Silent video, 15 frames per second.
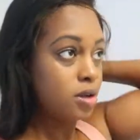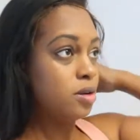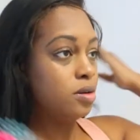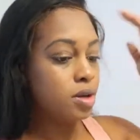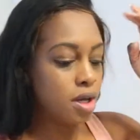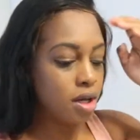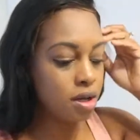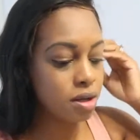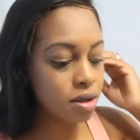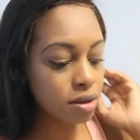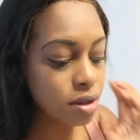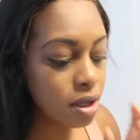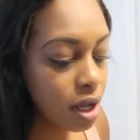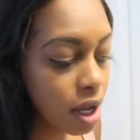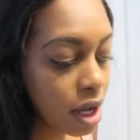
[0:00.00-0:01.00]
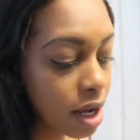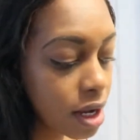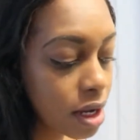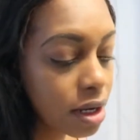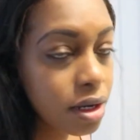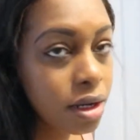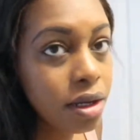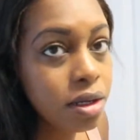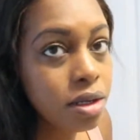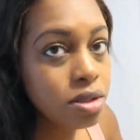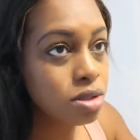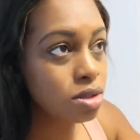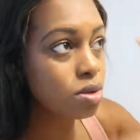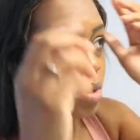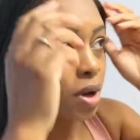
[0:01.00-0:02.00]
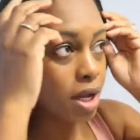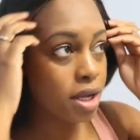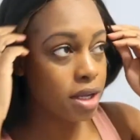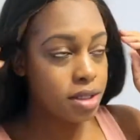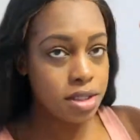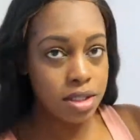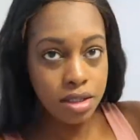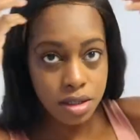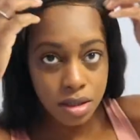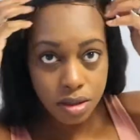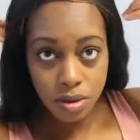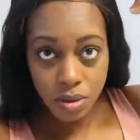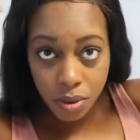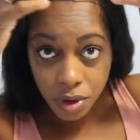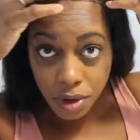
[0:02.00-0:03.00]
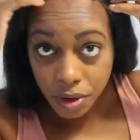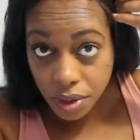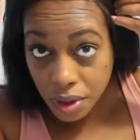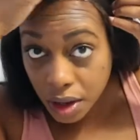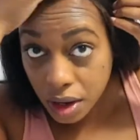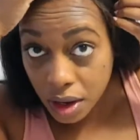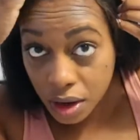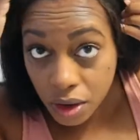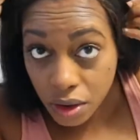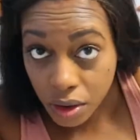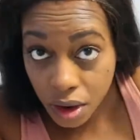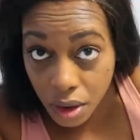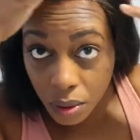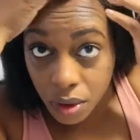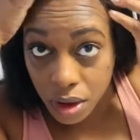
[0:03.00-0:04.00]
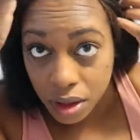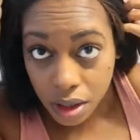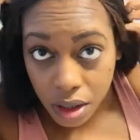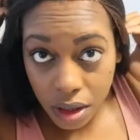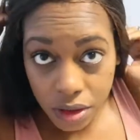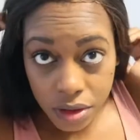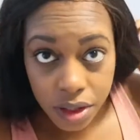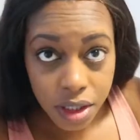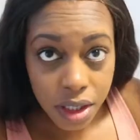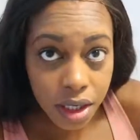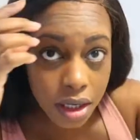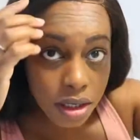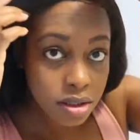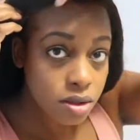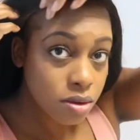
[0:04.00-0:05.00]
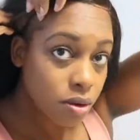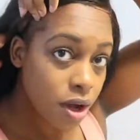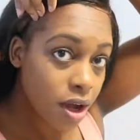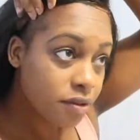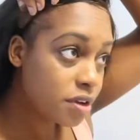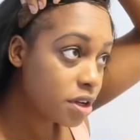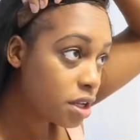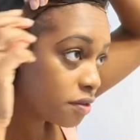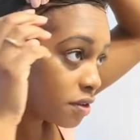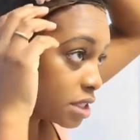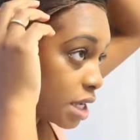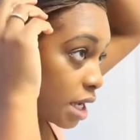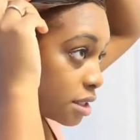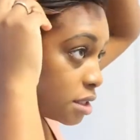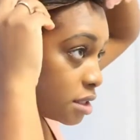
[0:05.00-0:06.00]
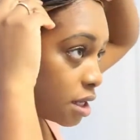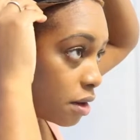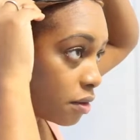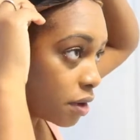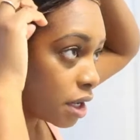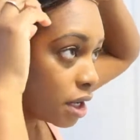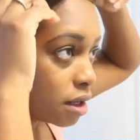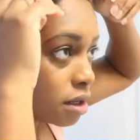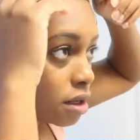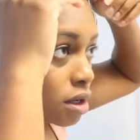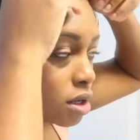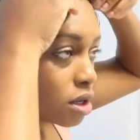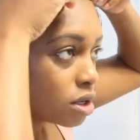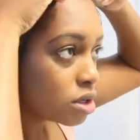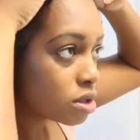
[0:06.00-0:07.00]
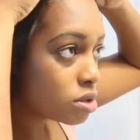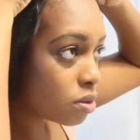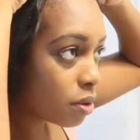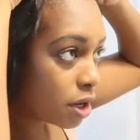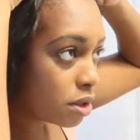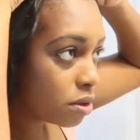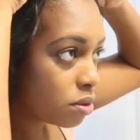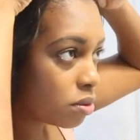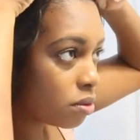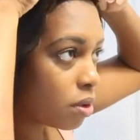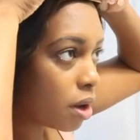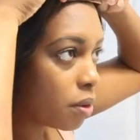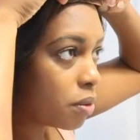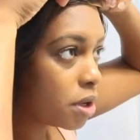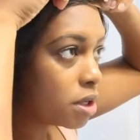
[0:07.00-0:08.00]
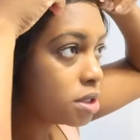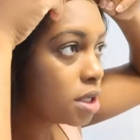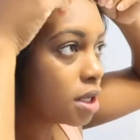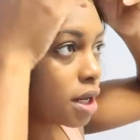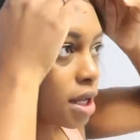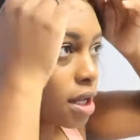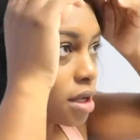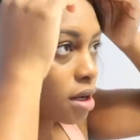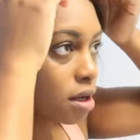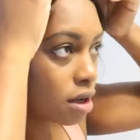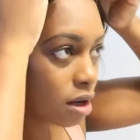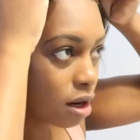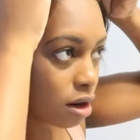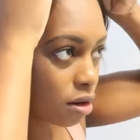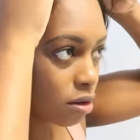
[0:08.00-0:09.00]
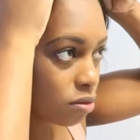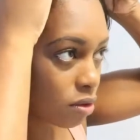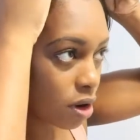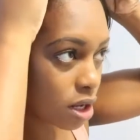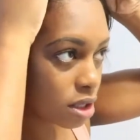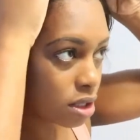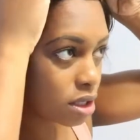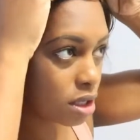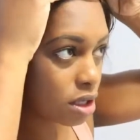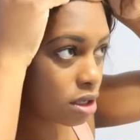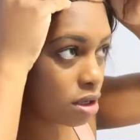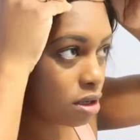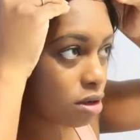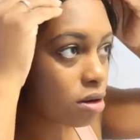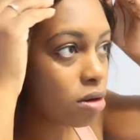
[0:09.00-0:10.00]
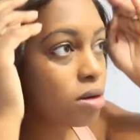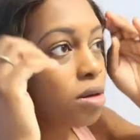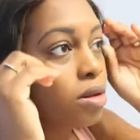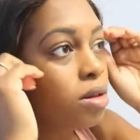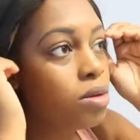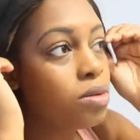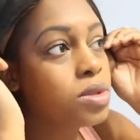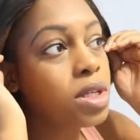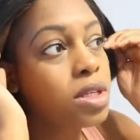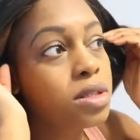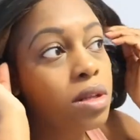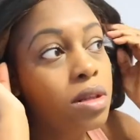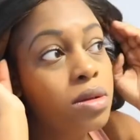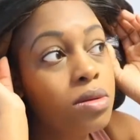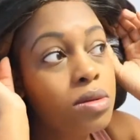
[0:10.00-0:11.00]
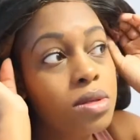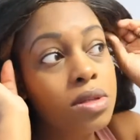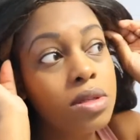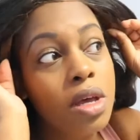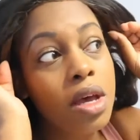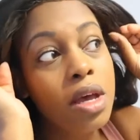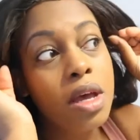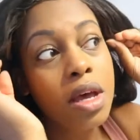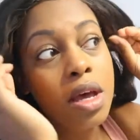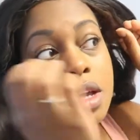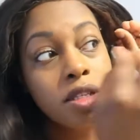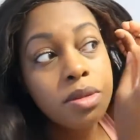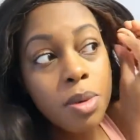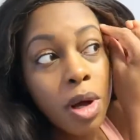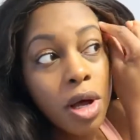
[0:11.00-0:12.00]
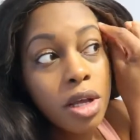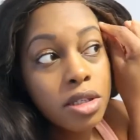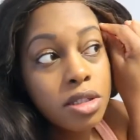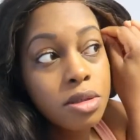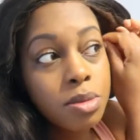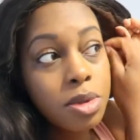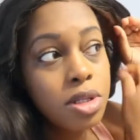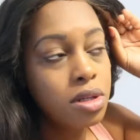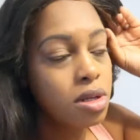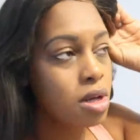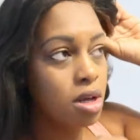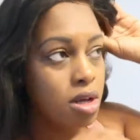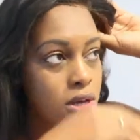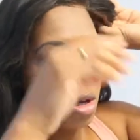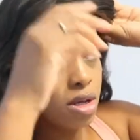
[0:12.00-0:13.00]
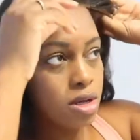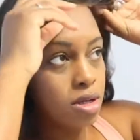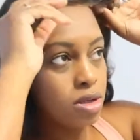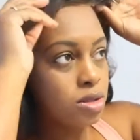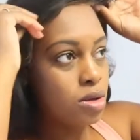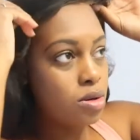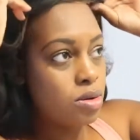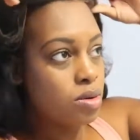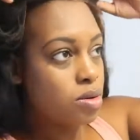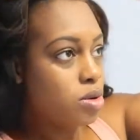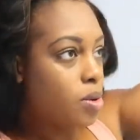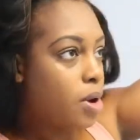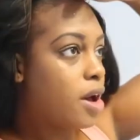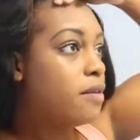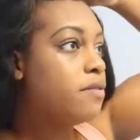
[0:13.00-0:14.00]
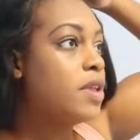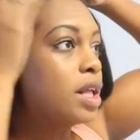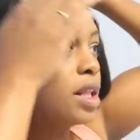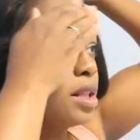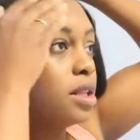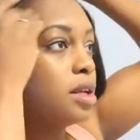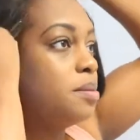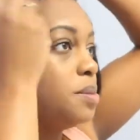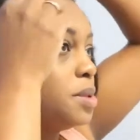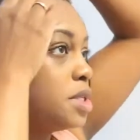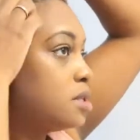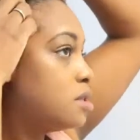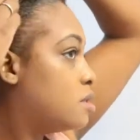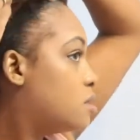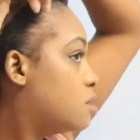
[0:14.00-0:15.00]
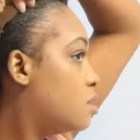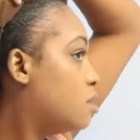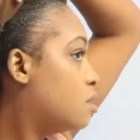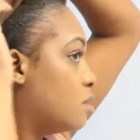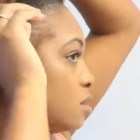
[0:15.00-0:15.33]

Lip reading: Okay, and so I could see where I want the hair to lay. So I haven't even tacked it down yet. So I know I want it like right here, as close as possible. So you have the clips